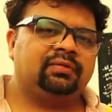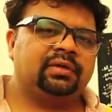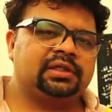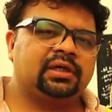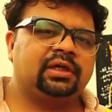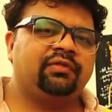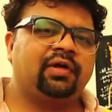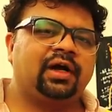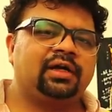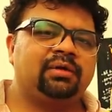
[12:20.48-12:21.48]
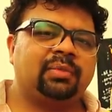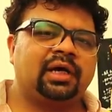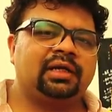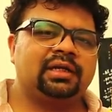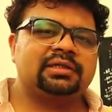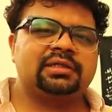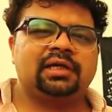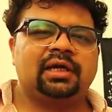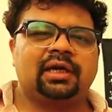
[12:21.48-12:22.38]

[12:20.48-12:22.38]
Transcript: which are defined by, let's say,